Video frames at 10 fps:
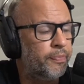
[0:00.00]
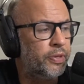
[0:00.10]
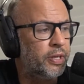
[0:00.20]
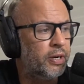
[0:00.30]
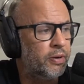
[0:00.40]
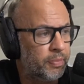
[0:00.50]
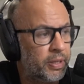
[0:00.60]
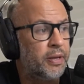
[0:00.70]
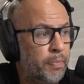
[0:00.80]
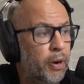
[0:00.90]
You know what I
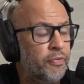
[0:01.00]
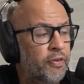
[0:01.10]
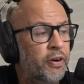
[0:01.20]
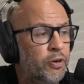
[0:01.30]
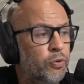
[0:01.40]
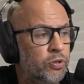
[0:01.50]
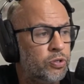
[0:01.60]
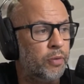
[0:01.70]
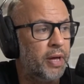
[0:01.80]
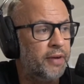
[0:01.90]
mean? They're both very good on
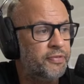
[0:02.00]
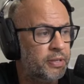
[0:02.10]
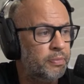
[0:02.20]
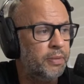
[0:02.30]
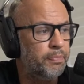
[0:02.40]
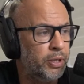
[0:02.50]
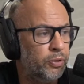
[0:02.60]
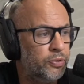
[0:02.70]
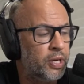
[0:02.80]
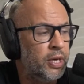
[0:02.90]
top. They have similar
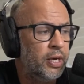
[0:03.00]
builds.